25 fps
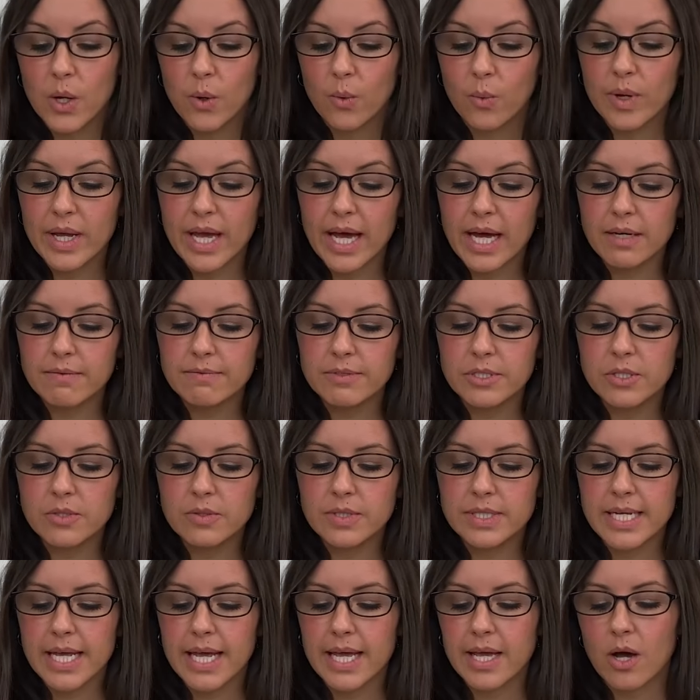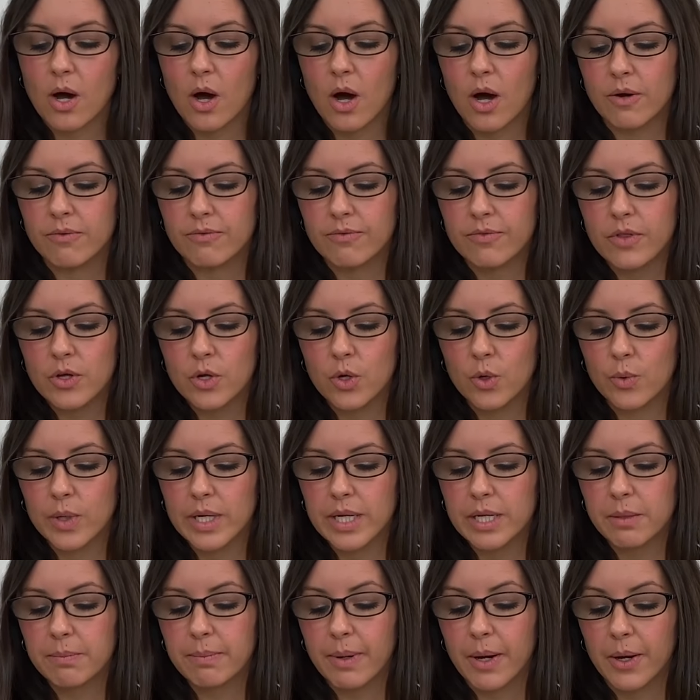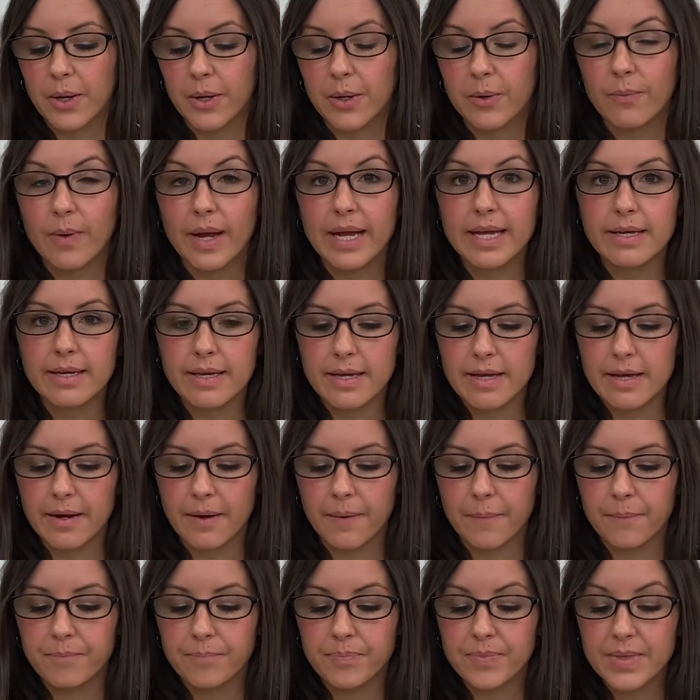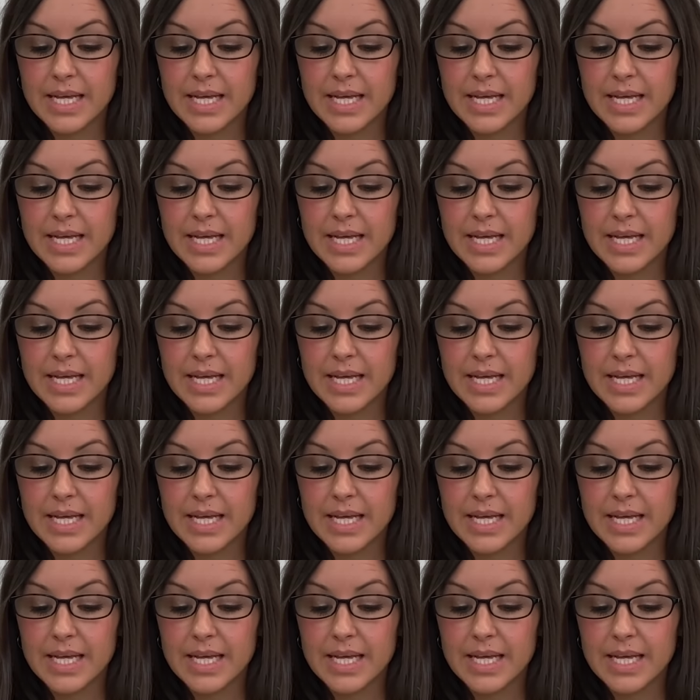we have to take off the green part right here.